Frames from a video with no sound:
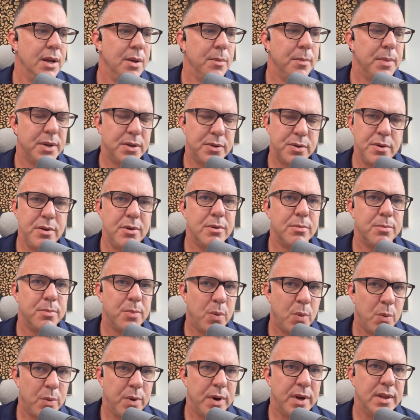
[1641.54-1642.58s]
But to your
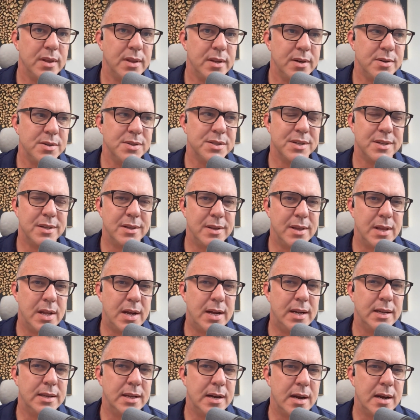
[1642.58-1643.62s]
point, there is a
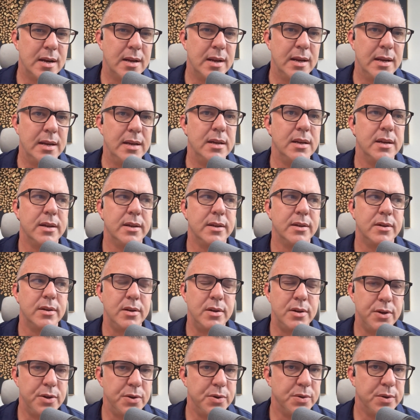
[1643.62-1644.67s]
lot that I can get
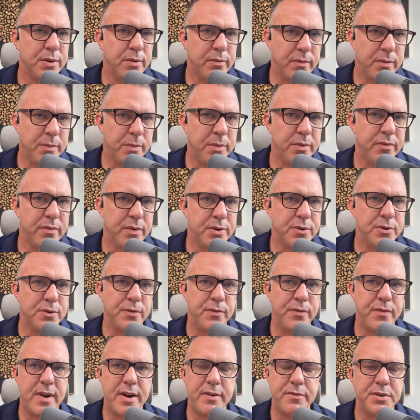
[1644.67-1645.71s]
usually from the first
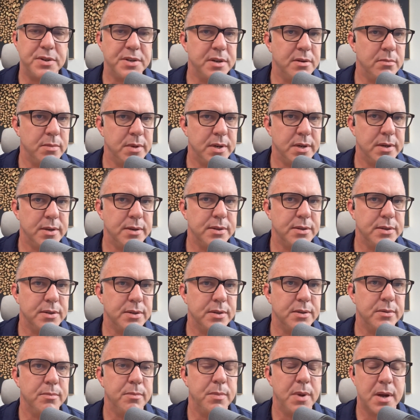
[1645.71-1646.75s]
5 or 10
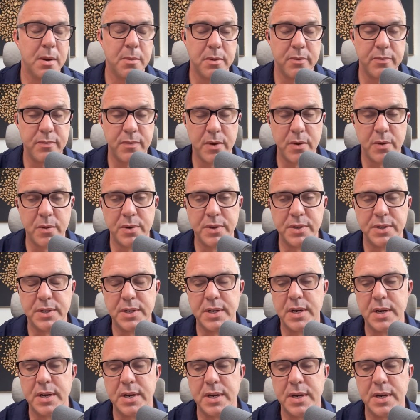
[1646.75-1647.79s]
minutes, picking up the phone and
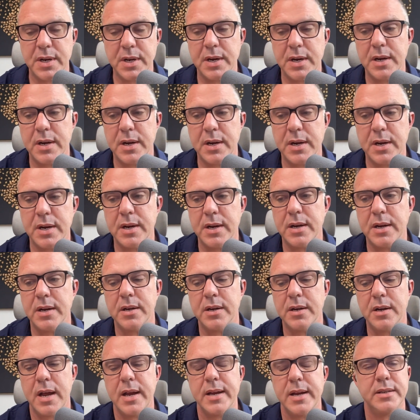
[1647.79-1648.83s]
saying, hey, Stephen, I
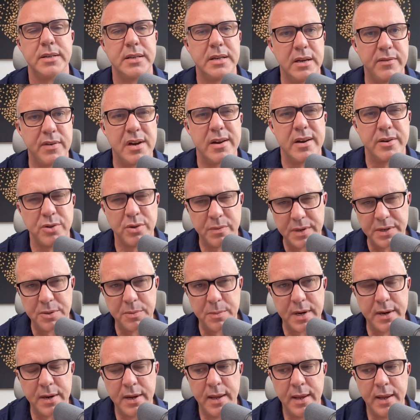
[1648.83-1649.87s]
got your resume.
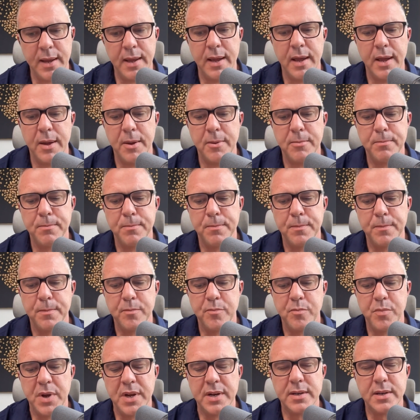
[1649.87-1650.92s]

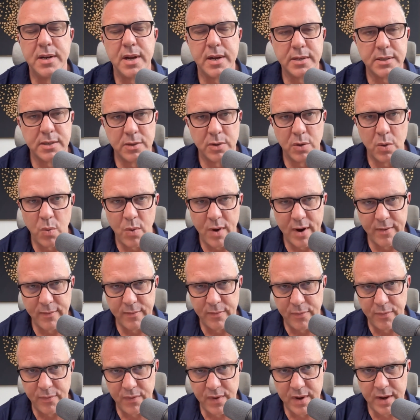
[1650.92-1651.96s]
It doesn't quite
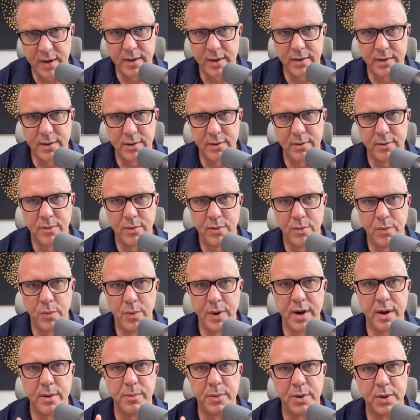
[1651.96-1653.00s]
fit what
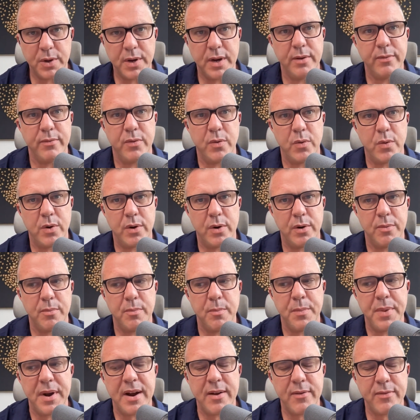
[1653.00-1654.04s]
I'm looking for,
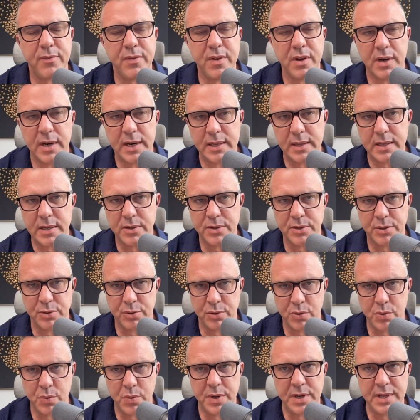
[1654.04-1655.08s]
but I feel like there's a
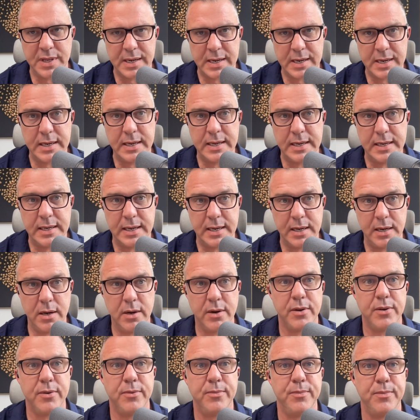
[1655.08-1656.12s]
story that I need to
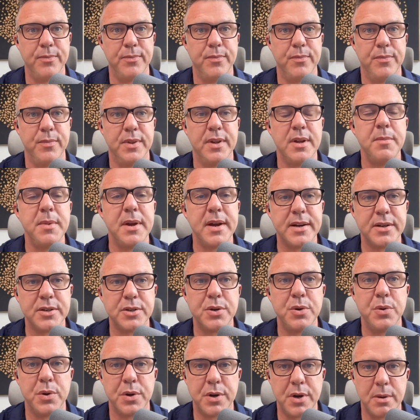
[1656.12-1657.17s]
hear. Let me ask
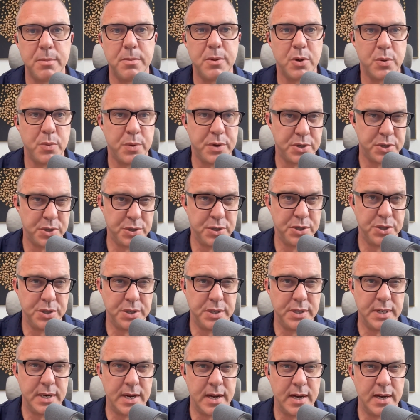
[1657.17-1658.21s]
you a couple of questions just
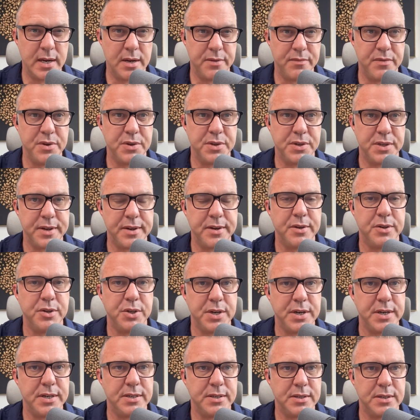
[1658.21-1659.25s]
to kind of give you a second
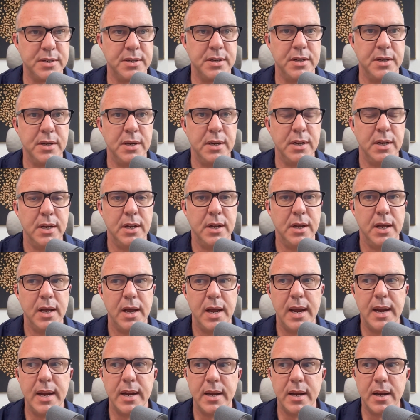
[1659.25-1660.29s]
chance.
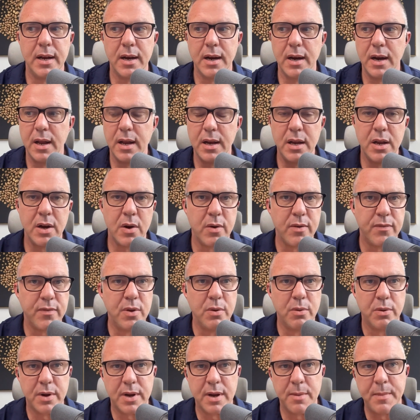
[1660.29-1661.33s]
And, if
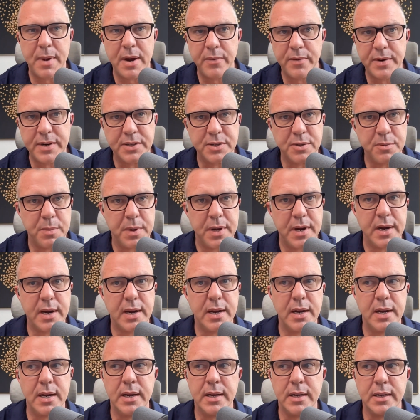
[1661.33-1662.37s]
you look at my
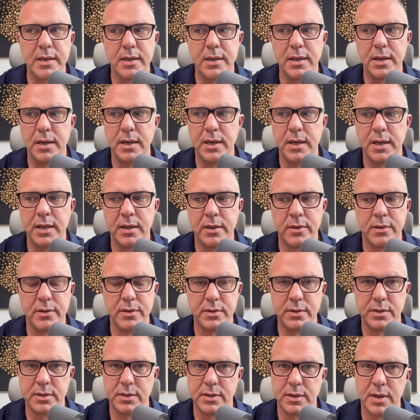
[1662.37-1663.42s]
resume, it
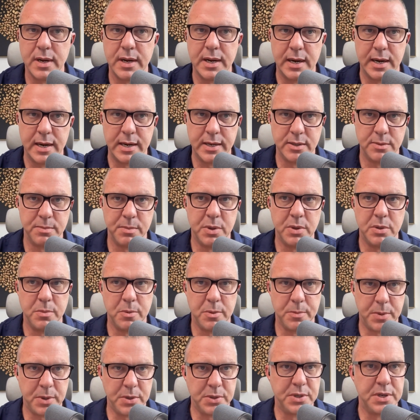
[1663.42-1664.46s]
looks like it has multiple
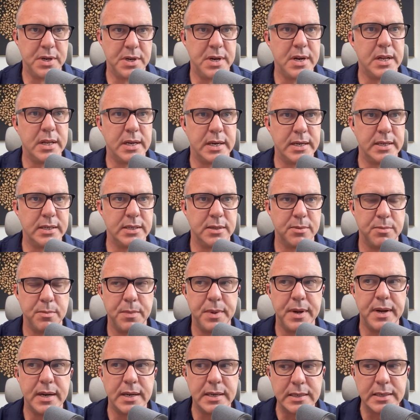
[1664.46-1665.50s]
personalities,
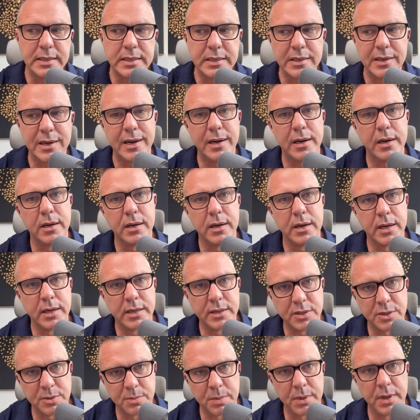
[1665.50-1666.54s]
but until I
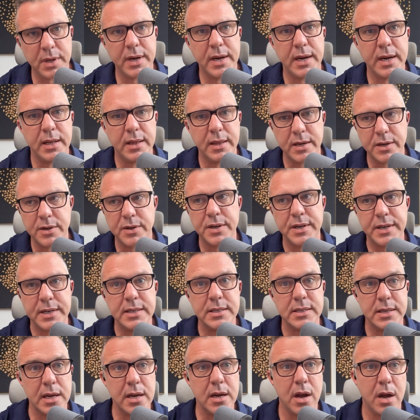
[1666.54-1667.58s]
explain, there is
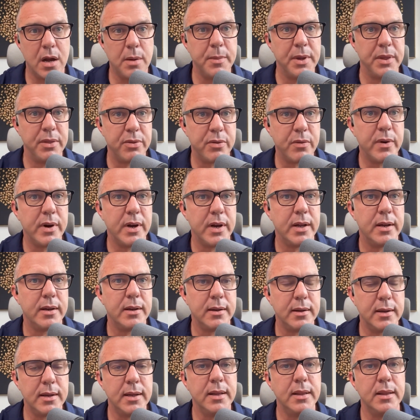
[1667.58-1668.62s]
a common thread
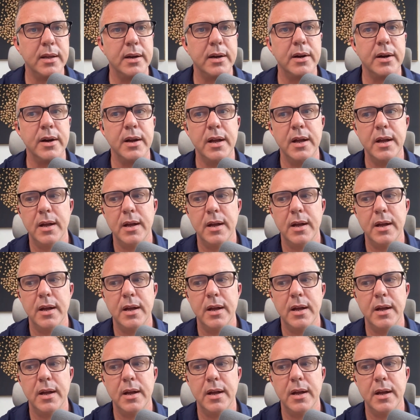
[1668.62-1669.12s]
in there.